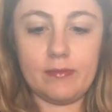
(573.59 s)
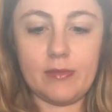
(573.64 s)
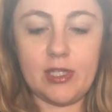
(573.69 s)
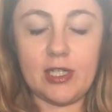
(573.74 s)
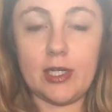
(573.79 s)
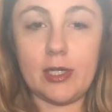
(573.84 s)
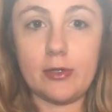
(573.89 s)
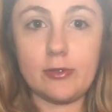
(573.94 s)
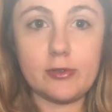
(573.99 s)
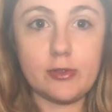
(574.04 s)

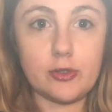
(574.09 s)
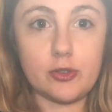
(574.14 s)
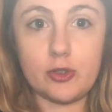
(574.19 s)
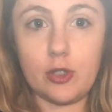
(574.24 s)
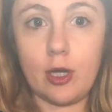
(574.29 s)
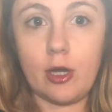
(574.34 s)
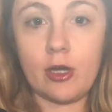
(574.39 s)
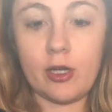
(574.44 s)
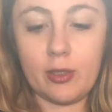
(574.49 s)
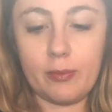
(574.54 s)
you know,
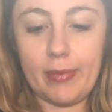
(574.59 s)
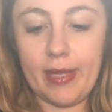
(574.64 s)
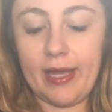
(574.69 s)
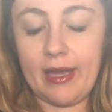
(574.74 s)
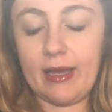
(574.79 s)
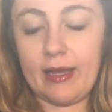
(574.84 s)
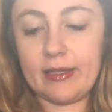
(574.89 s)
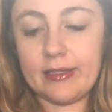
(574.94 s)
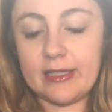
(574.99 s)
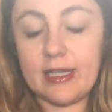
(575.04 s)
strong
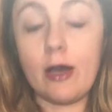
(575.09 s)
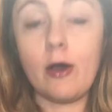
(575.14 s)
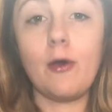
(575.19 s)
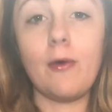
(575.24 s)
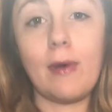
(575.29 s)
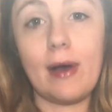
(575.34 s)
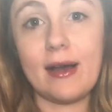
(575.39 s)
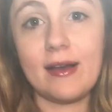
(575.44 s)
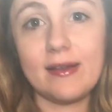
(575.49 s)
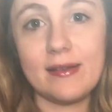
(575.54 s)
band.
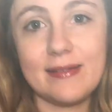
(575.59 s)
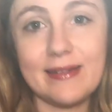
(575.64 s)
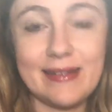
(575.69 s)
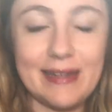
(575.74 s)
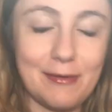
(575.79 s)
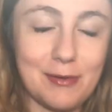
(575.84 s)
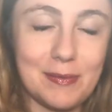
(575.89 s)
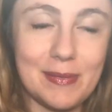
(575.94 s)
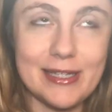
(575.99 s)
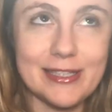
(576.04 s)
Oh,
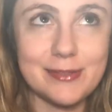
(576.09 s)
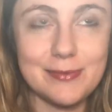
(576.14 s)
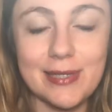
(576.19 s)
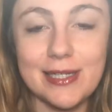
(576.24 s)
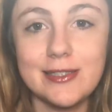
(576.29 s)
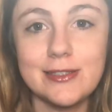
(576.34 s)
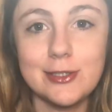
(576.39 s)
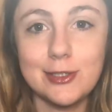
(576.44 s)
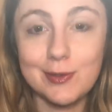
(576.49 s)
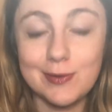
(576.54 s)
that reminds
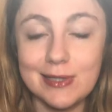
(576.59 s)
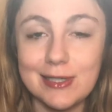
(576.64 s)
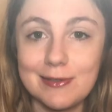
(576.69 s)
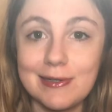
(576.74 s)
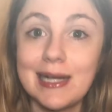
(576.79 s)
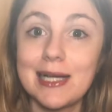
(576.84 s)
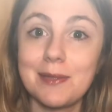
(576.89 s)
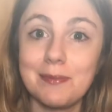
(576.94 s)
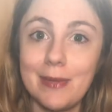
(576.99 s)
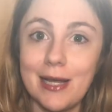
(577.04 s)
me, I do want to
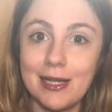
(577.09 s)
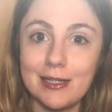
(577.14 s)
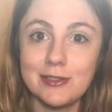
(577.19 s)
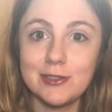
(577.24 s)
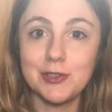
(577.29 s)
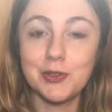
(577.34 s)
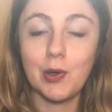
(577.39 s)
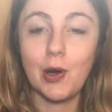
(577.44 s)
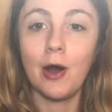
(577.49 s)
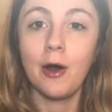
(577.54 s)

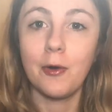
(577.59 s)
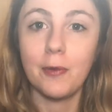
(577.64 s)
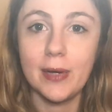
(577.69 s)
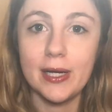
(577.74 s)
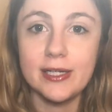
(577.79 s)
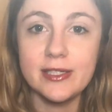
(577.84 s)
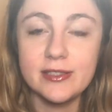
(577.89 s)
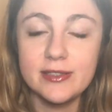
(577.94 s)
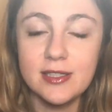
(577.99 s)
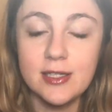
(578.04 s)
recommend you
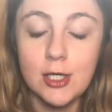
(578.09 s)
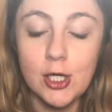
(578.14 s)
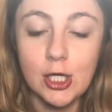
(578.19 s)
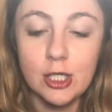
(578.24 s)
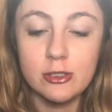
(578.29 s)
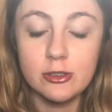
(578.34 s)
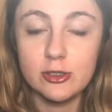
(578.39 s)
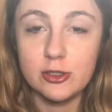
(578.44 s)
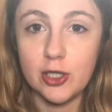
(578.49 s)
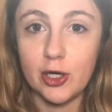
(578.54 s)
always
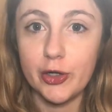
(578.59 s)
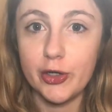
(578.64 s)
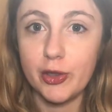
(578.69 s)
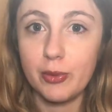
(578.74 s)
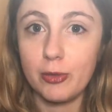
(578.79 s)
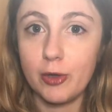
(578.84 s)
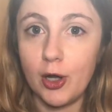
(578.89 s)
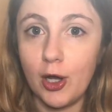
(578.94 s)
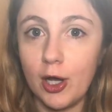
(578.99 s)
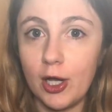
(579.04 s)
start
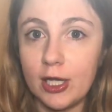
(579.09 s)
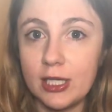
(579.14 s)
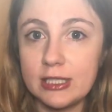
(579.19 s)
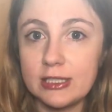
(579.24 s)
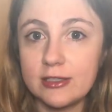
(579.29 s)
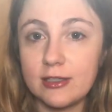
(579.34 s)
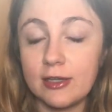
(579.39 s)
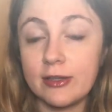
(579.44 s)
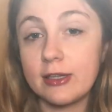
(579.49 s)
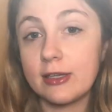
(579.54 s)
your
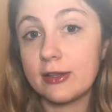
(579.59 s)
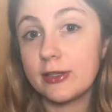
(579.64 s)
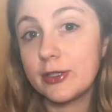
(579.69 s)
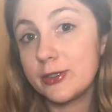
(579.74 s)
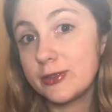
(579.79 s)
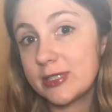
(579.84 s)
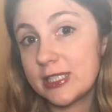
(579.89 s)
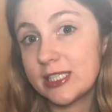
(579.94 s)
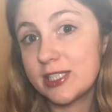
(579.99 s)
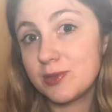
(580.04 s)
bras on the
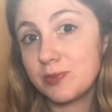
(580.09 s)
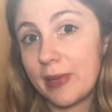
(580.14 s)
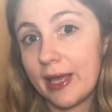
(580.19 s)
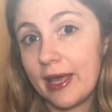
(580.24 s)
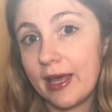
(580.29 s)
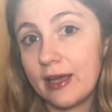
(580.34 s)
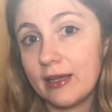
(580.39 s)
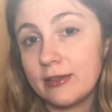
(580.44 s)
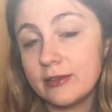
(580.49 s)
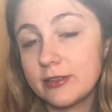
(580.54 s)
loosest
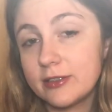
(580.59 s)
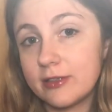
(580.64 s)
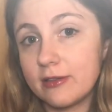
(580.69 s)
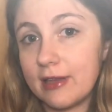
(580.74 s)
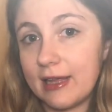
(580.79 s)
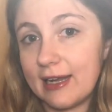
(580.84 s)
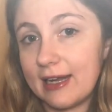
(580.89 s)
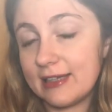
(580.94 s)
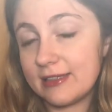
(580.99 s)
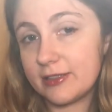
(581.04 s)
band so
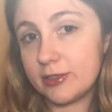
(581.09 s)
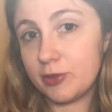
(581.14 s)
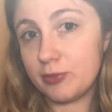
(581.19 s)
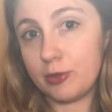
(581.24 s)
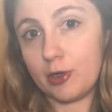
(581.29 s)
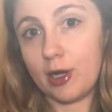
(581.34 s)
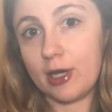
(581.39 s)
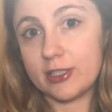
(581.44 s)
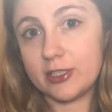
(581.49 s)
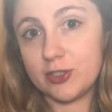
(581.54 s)
that as your
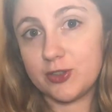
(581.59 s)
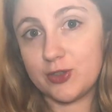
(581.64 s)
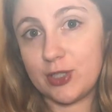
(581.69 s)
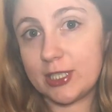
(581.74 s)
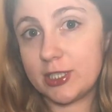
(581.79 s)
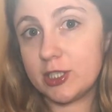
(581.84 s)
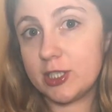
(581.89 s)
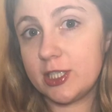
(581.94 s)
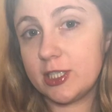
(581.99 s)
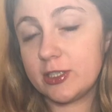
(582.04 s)
bra
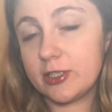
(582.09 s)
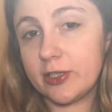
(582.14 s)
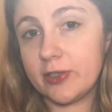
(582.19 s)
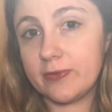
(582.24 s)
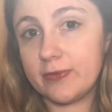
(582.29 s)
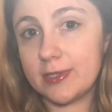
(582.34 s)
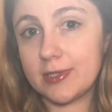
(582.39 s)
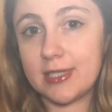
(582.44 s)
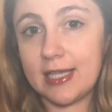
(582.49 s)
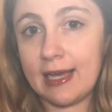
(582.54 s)
stretches
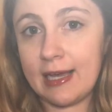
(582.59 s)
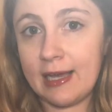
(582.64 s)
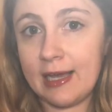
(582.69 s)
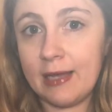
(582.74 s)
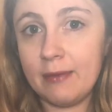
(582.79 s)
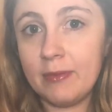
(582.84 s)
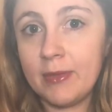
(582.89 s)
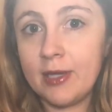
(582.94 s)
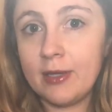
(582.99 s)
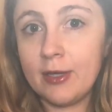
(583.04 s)
over
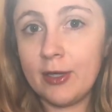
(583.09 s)
time,